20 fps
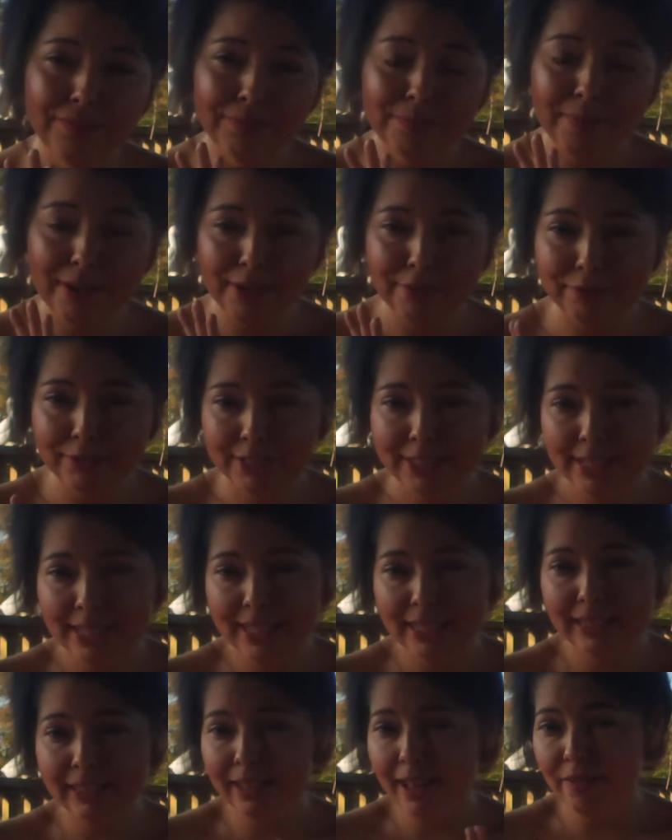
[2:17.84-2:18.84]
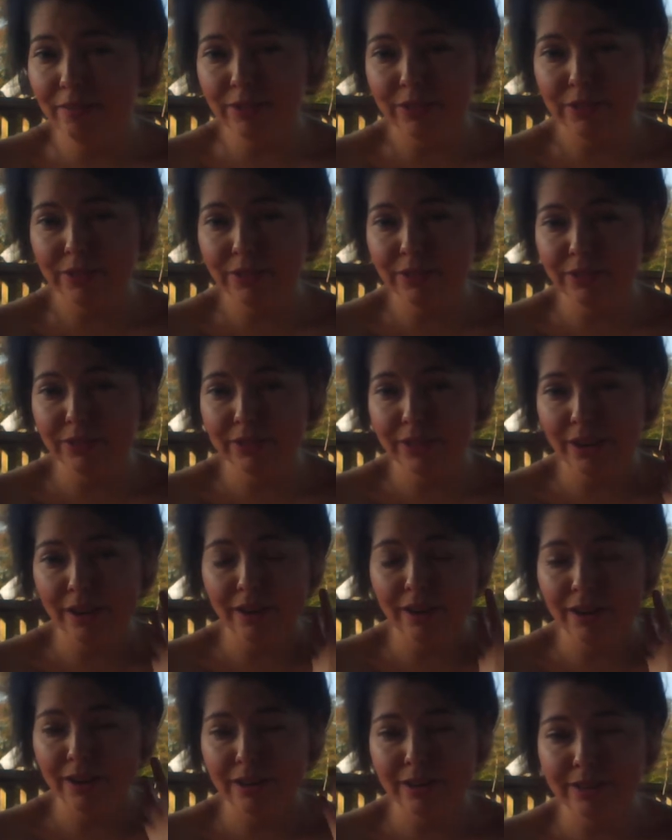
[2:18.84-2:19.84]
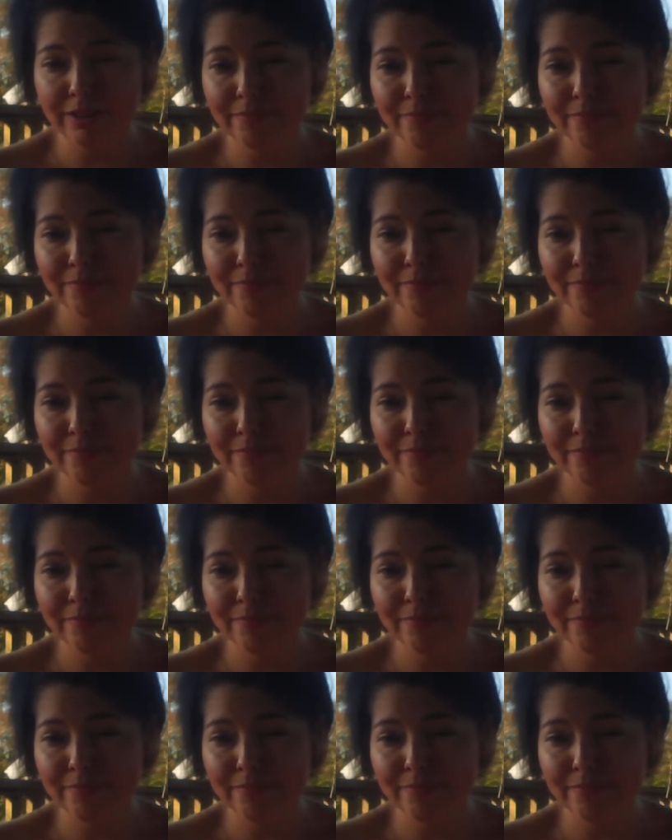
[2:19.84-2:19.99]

my fatigue levels are